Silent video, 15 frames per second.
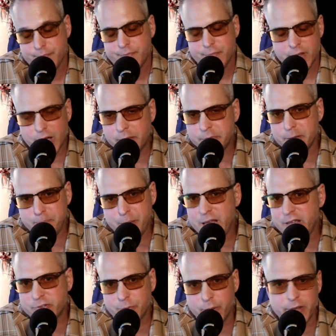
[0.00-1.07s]
Come to
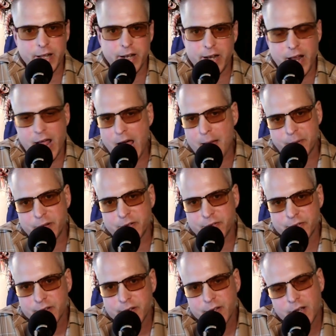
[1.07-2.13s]
peace with it. It
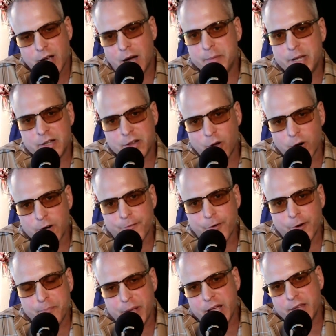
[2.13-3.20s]
happens. I mean, Lord
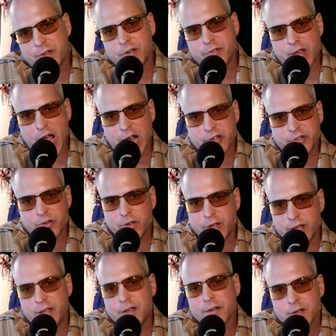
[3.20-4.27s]
forbid there's
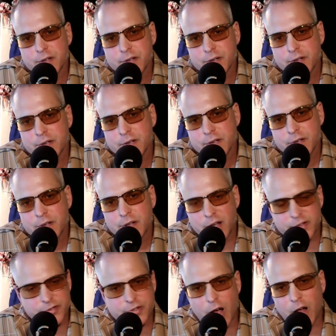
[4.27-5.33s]
actually
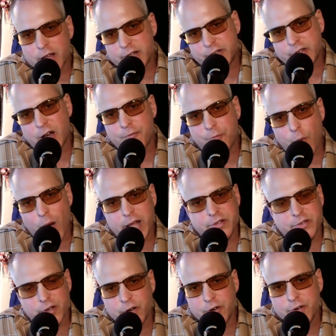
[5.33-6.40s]
a solid, tough white
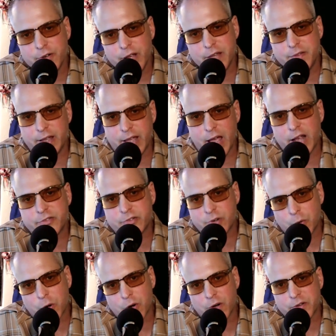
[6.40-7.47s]
dude in the gangster
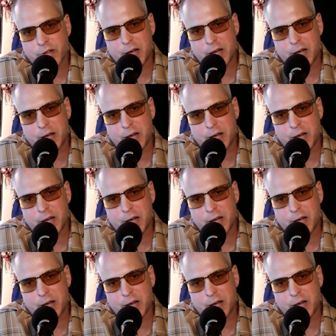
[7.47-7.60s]
world.